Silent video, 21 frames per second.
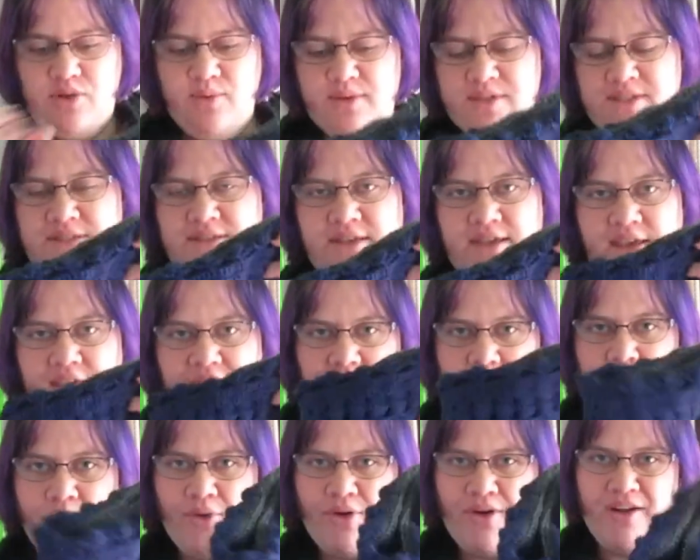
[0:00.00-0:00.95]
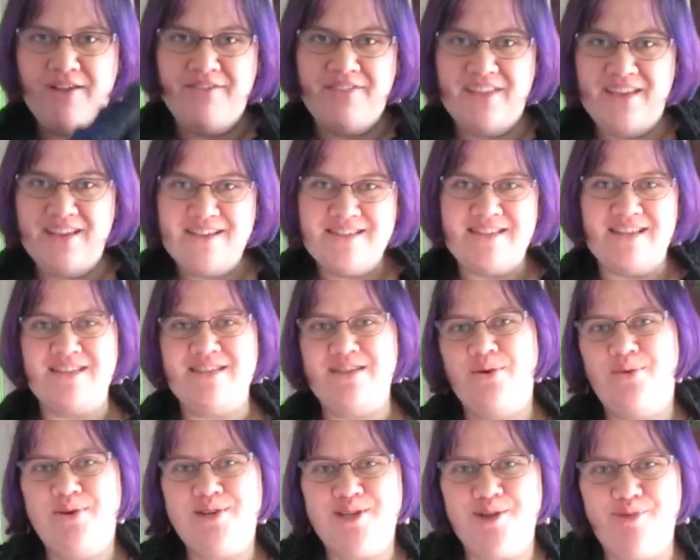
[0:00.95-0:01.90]
you will see more of this as
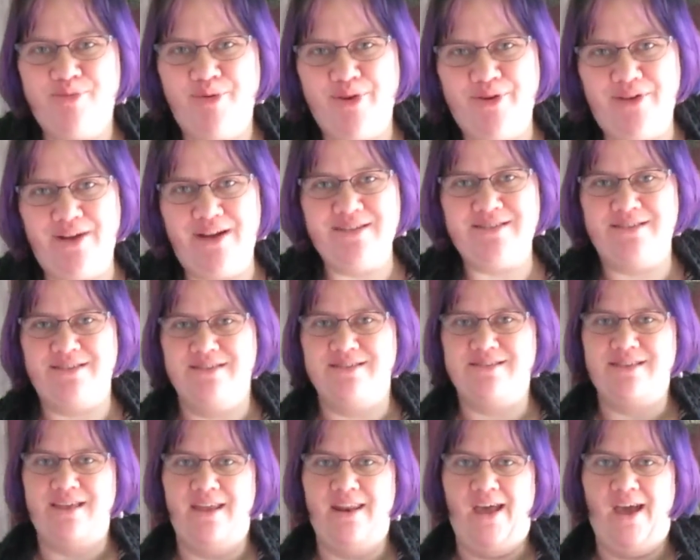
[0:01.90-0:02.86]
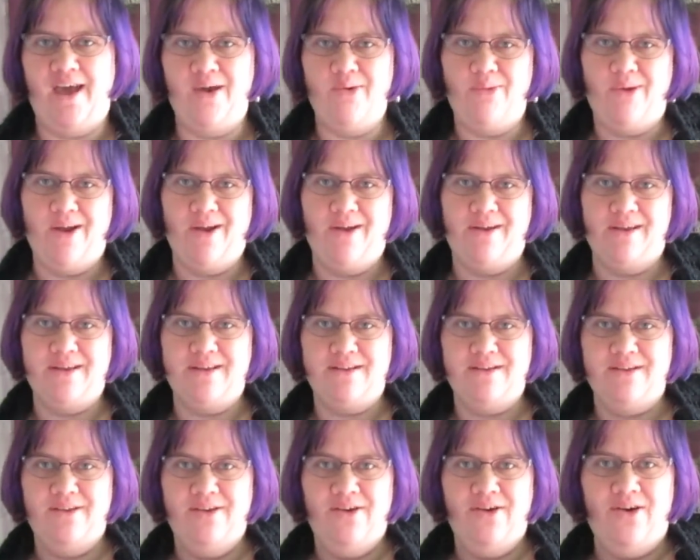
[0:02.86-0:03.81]
the winter progresses and I wear
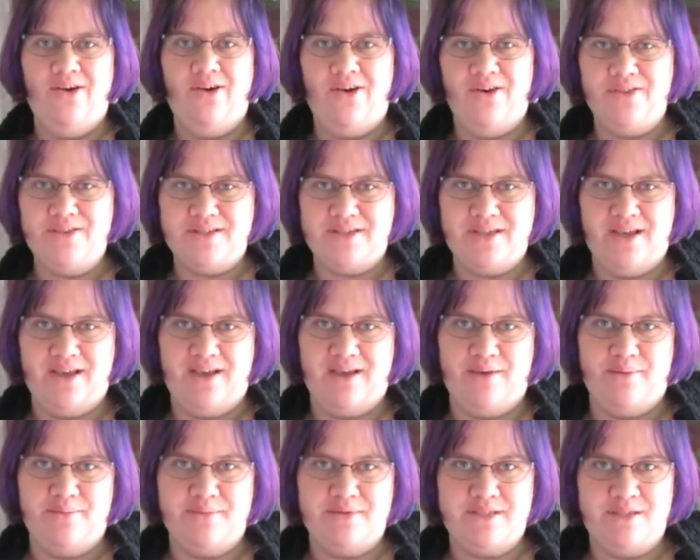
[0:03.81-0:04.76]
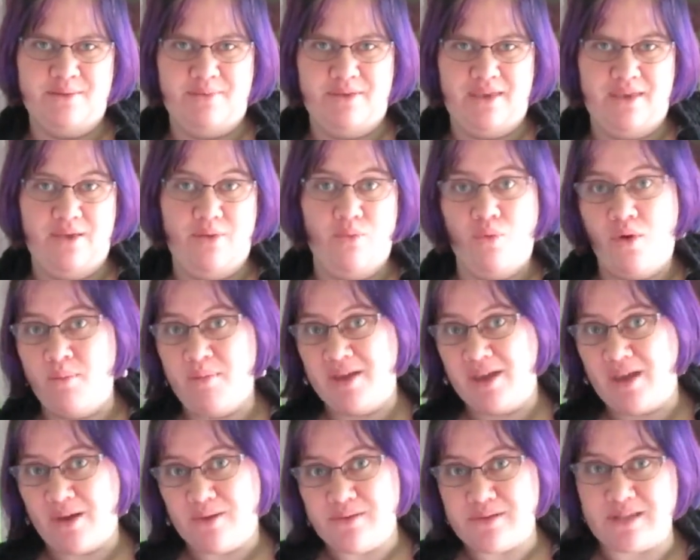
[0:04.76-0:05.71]
it all the time to be warm
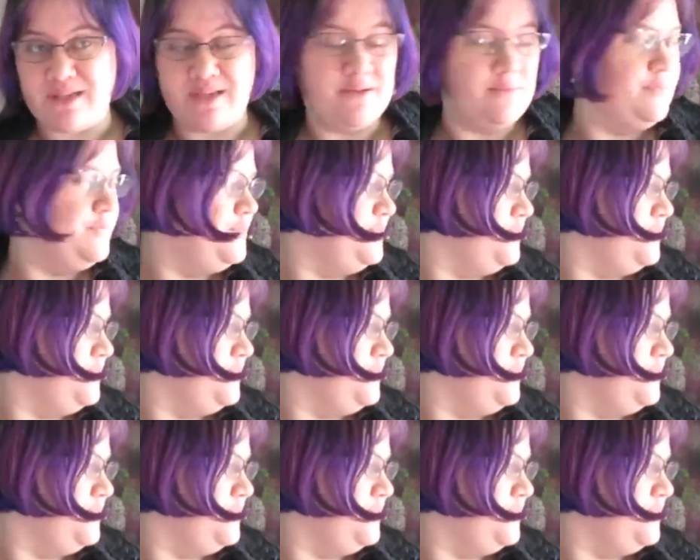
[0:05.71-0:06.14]
and cozy.